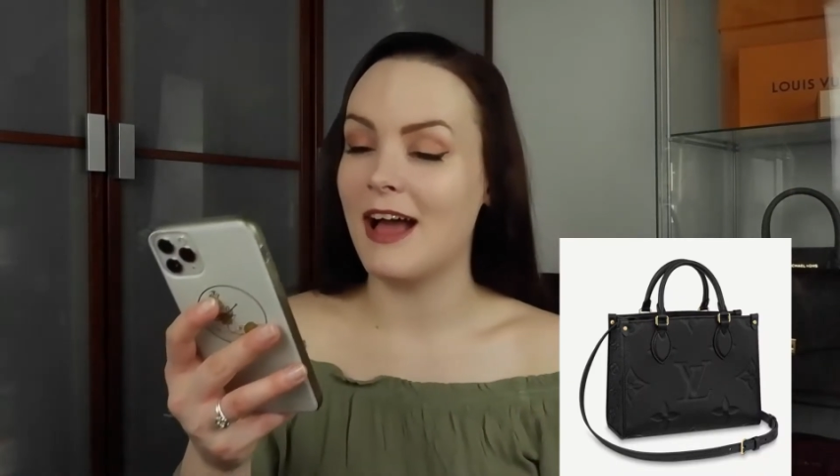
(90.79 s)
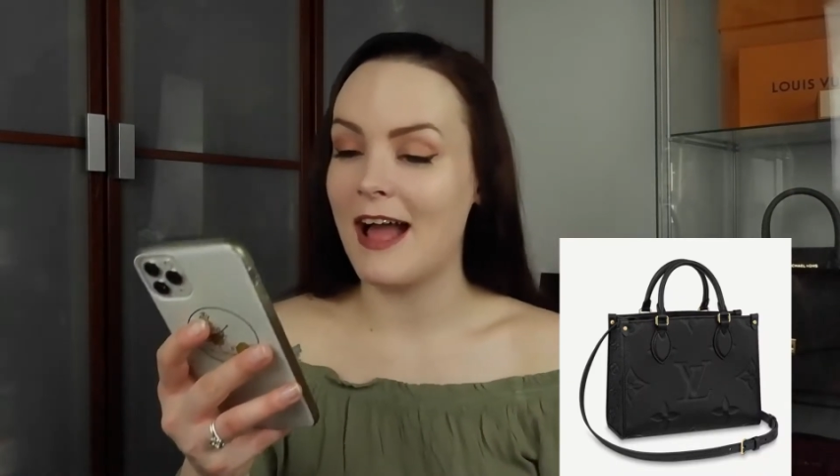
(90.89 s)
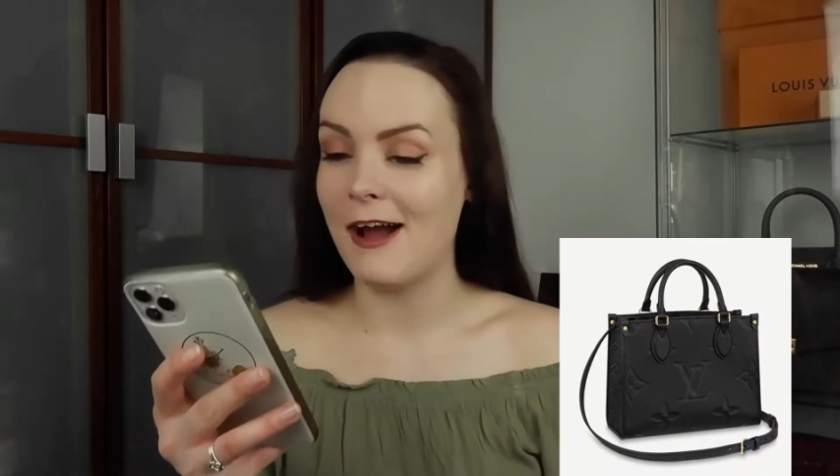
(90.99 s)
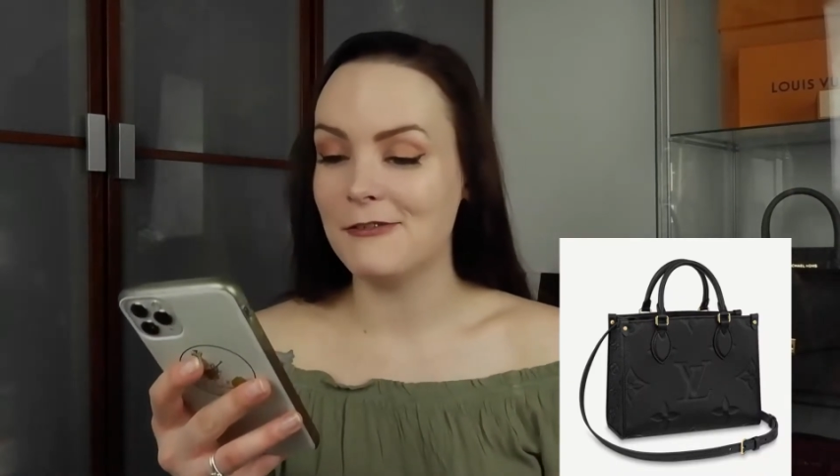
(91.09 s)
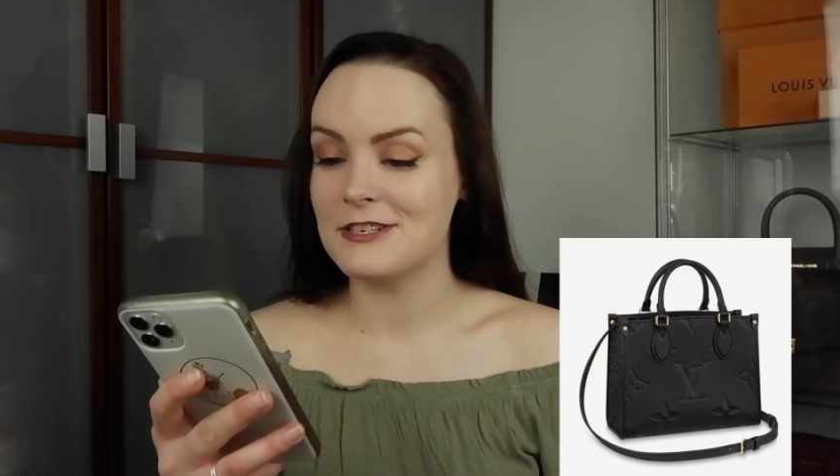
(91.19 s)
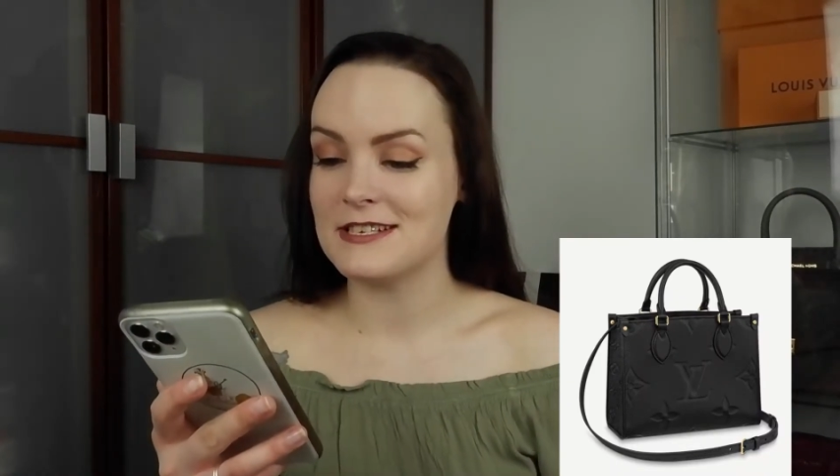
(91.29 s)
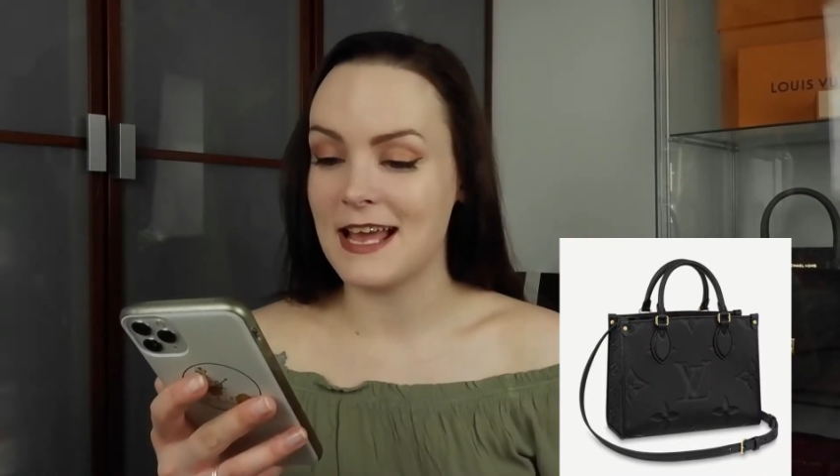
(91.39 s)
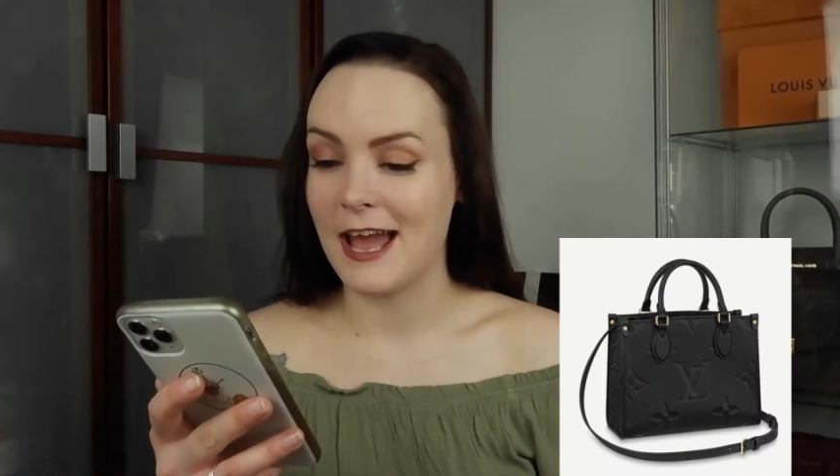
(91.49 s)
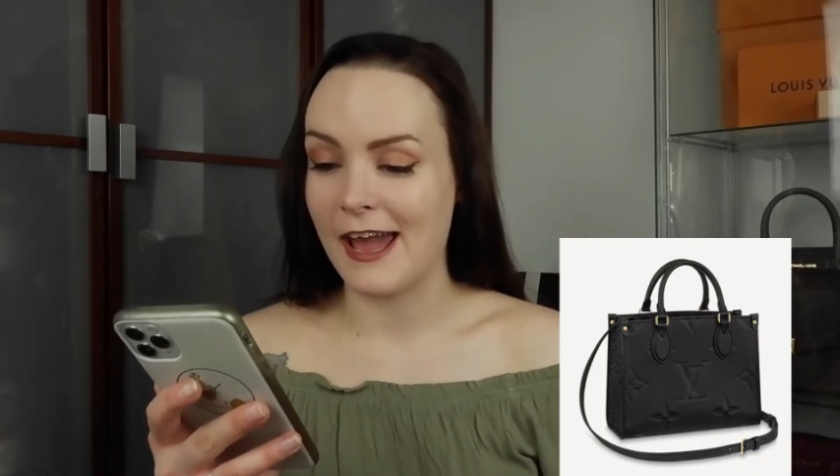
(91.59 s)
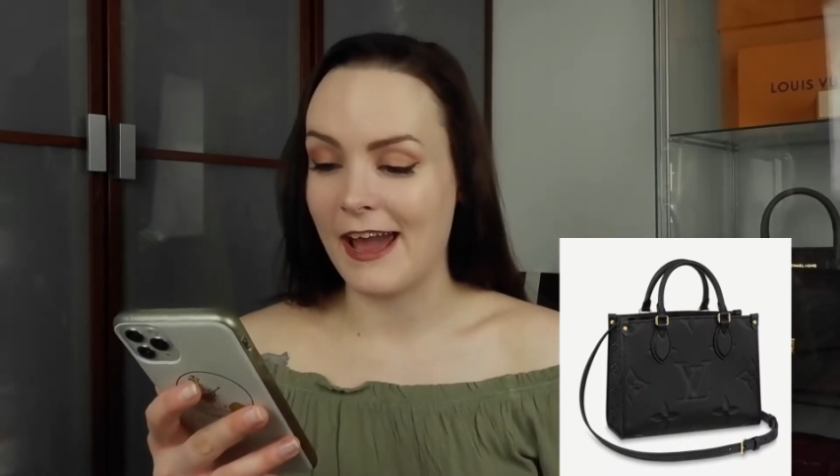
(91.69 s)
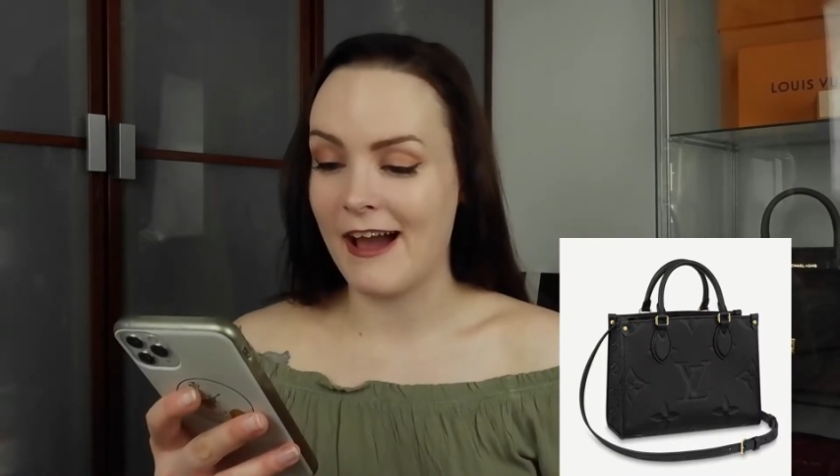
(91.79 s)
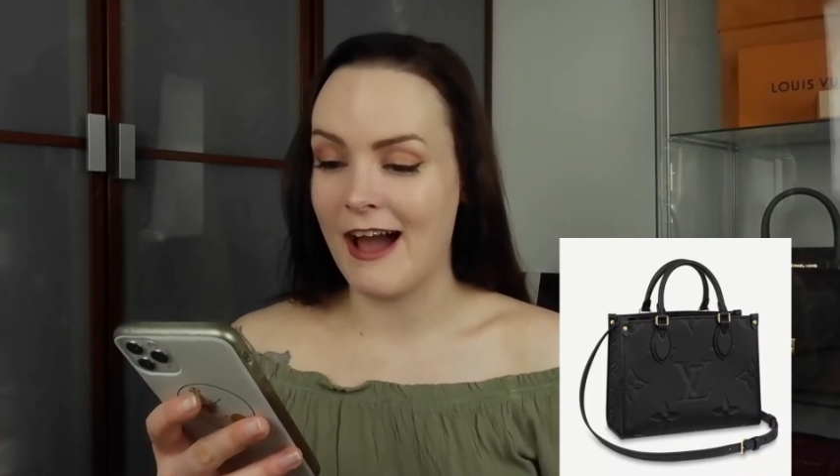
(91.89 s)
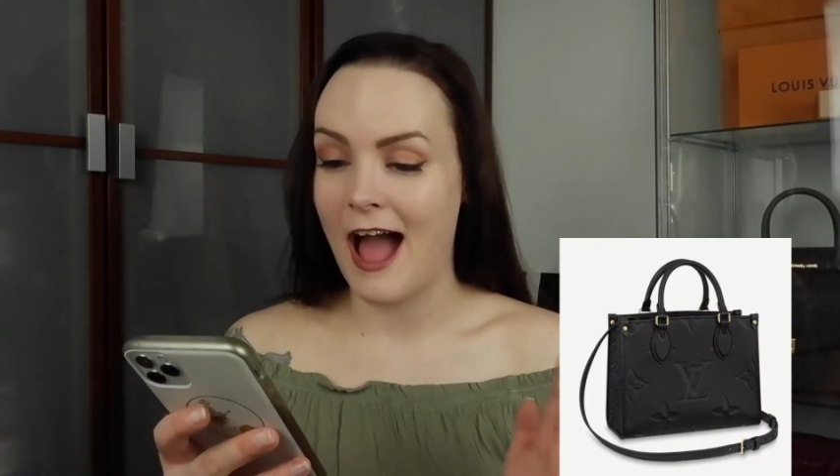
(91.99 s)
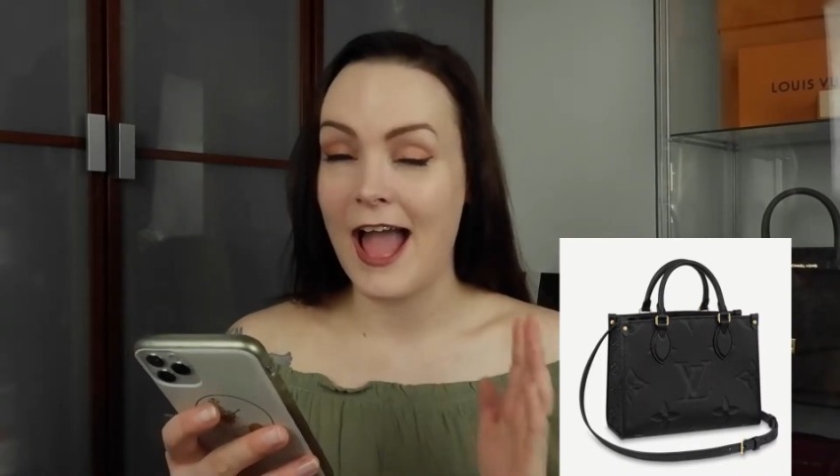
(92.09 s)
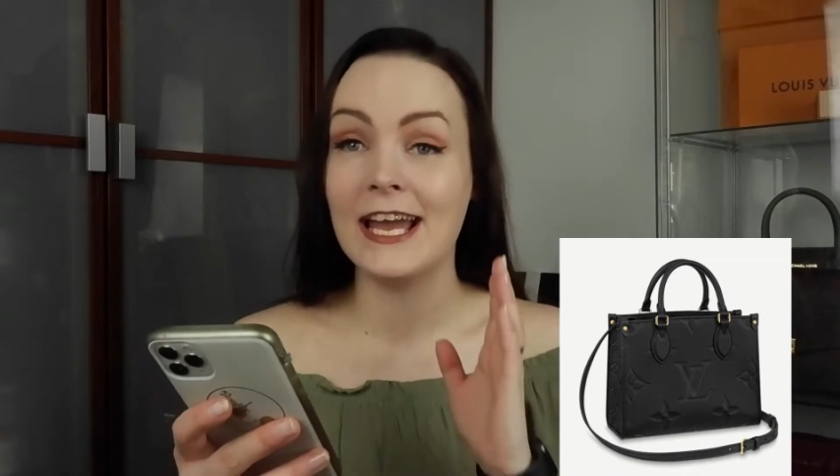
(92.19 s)
I have to say
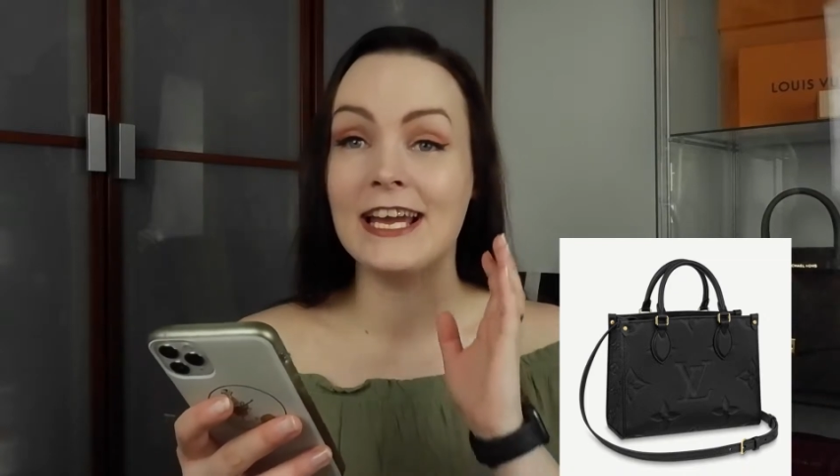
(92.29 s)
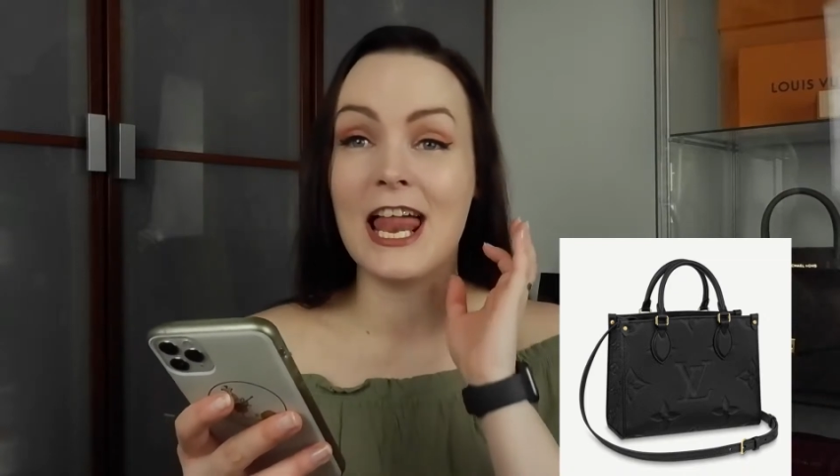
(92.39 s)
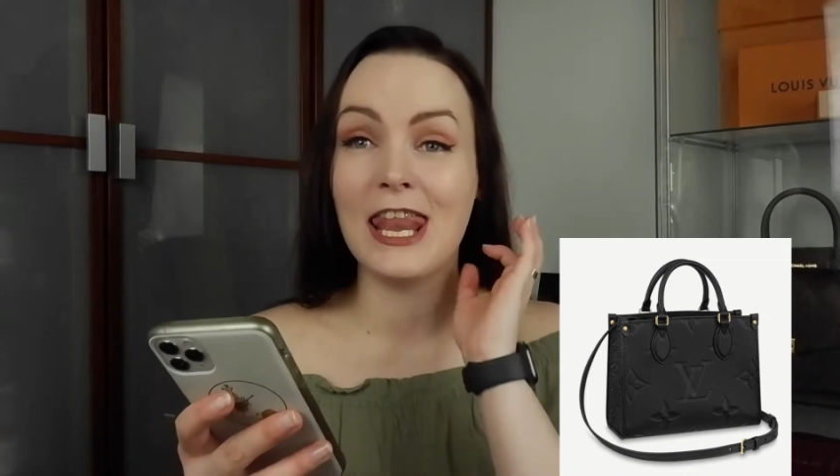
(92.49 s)
I